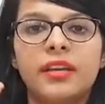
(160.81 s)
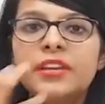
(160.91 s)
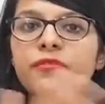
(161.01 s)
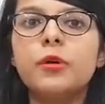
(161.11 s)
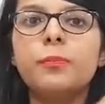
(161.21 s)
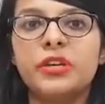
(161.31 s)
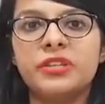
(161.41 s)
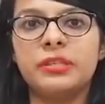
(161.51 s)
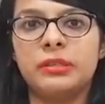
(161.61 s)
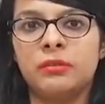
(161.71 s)
if a
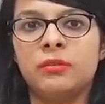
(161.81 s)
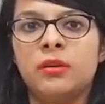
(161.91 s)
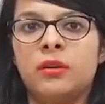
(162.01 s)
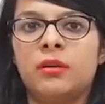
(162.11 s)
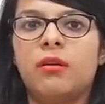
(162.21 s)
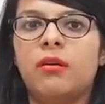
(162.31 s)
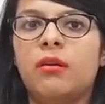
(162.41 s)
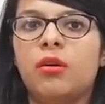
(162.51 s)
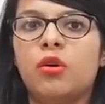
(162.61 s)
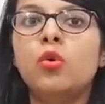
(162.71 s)
person
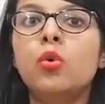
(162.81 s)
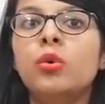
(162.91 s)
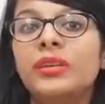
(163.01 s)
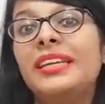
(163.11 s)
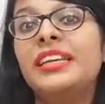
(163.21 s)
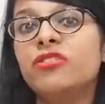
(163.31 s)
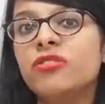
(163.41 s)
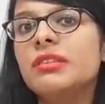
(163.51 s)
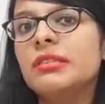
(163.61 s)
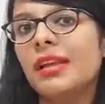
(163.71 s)
uh, who
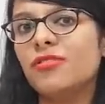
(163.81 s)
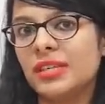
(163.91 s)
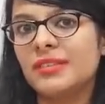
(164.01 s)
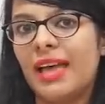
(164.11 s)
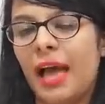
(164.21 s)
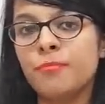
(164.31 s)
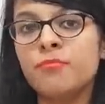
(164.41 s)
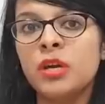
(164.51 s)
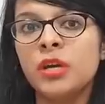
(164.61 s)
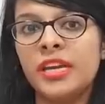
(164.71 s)
teaches such exam
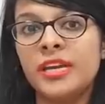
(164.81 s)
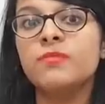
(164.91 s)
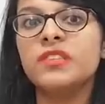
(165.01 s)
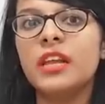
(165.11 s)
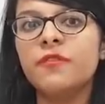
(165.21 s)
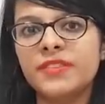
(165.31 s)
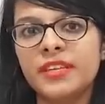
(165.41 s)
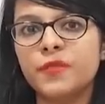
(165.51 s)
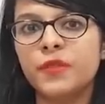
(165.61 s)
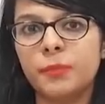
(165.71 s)
himself
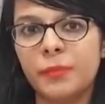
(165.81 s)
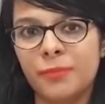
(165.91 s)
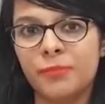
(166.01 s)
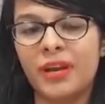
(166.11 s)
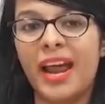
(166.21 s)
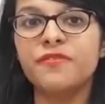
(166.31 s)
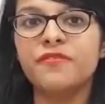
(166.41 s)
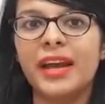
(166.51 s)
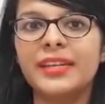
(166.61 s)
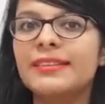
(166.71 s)
sits for the paper and
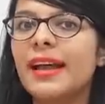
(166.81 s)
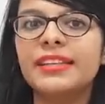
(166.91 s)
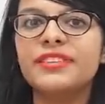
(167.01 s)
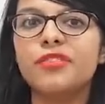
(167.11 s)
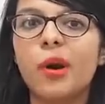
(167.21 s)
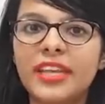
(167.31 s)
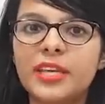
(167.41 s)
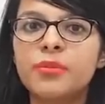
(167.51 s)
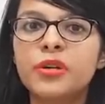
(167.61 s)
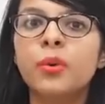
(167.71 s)
finds that he is not
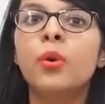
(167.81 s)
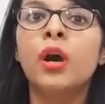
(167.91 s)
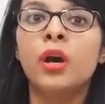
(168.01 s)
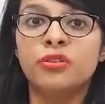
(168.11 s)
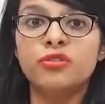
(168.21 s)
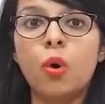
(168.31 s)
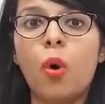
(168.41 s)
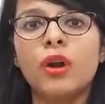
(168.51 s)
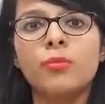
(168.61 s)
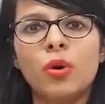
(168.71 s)
able to
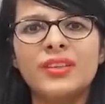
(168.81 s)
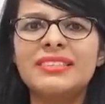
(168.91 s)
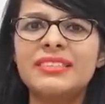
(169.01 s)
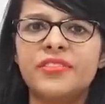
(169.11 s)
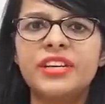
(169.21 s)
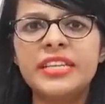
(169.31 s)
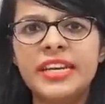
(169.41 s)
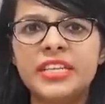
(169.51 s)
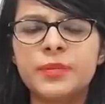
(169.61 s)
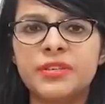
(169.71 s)
score more than
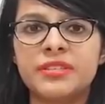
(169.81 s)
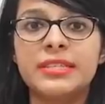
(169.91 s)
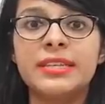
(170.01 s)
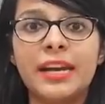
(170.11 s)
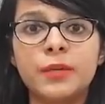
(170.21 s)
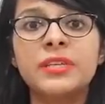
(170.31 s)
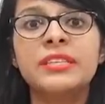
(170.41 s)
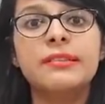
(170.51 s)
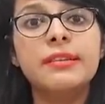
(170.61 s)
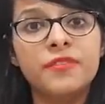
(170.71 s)
70-80% that
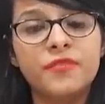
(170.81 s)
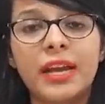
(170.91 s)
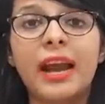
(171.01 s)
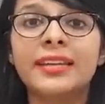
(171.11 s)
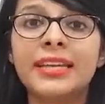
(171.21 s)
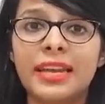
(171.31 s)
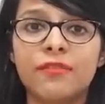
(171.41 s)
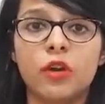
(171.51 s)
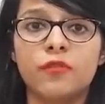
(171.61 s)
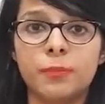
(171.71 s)
means the difficulty
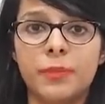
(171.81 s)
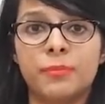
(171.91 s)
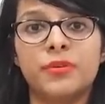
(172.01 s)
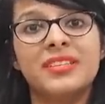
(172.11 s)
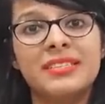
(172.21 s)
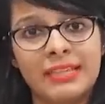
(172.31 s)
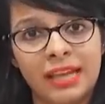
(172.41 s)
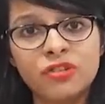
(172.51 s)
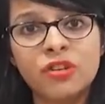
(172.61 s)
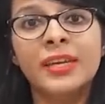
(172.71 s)
level of the paper is
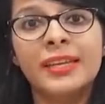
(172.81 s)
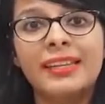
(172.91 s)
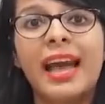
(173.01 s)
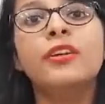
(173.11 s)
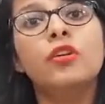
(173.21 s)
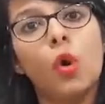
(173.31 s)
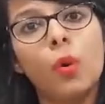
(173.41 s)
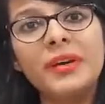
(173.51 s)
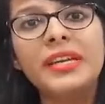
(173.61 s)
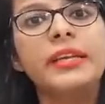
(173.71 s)
such that
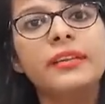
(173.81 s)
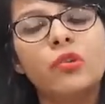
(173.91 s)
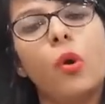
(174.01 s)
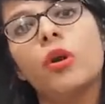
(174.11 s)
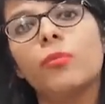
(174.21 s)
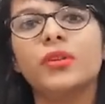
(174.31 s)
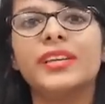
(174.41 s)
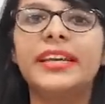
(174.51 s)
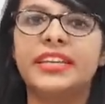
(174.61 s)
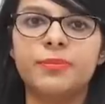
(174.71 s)
nobody can score more
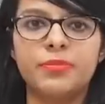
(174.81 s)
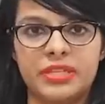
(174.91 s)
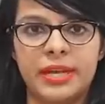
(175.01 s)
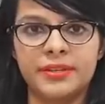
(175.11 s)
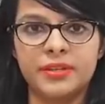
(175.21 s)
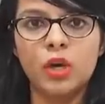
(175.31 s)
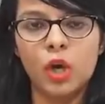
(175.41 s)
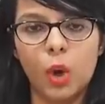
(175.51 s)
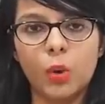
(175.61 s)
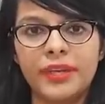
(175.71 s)
than 80%
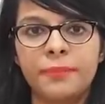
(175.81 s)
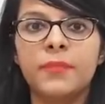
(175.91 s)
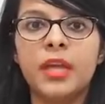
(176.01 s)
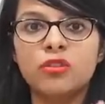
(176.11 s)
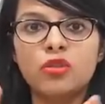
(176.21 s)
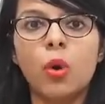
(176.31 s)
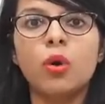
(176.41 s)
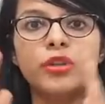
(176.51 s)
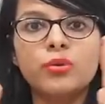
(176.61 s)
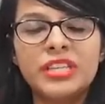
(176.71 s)
okay so
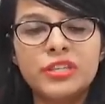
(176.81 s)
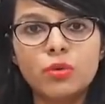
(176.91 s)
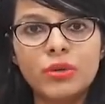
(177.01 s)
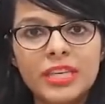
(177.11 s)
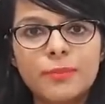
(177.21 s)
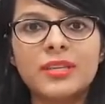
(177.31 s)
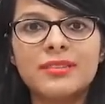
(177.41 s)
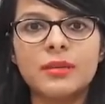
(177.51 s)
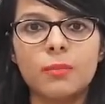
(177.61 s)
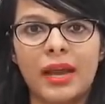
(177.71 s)
you need to keep
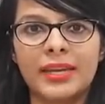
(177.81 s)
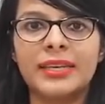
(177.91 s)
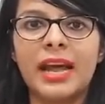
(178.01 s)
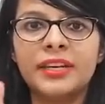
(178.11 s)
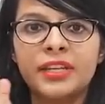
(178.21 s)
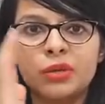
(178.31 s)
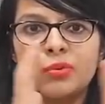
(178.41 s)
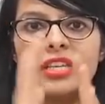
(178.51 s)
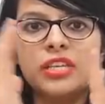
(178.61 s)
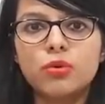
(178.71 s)
this in mind that
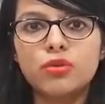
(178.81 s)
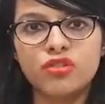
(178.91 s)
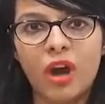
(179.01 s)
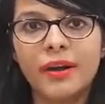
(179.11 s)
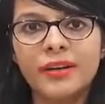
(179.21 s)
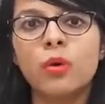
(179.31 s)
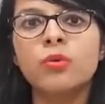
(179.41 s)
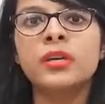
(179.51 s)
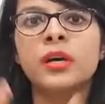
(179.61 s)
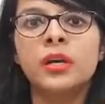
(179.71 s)
you need to chart
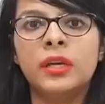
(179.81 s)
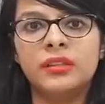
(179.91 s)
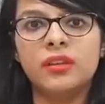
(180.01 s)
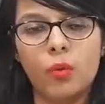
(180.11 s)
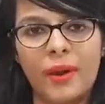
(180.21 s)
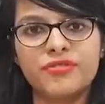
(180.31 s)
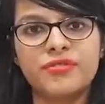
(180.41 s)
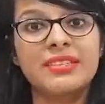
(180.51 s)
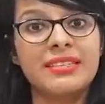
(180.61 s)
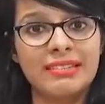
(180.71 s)
out the
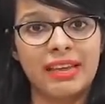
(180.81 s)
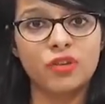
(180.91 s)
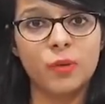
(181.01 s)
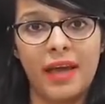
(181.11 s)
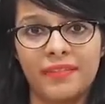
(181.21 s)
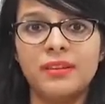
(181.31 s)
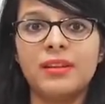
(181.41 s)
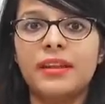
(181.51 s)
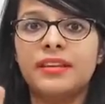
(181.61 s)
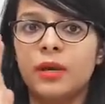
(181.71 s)
questions in such a manner
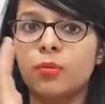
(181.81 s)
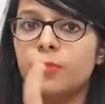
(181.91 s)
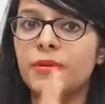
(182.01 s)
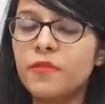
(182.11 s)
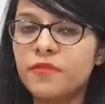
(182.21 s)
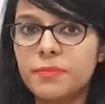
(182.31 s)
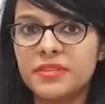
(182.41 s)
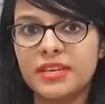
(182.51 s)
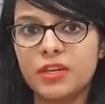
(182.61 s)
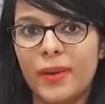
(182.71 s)
that there would be
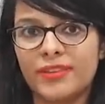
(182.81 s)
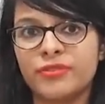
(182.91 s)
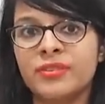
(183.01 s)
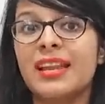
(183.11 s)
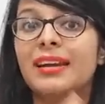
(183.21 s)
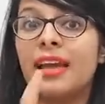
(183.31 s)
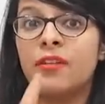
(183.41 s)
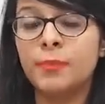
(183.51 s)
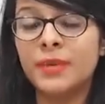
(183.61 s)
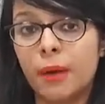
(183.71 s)
50% questions that I
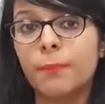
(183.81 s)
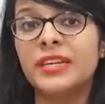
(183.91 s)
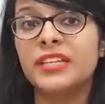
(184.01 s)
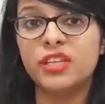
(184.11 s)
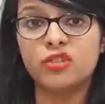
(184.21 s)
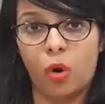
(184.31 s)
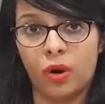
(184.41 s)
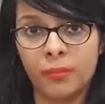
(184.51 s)
will be completely sure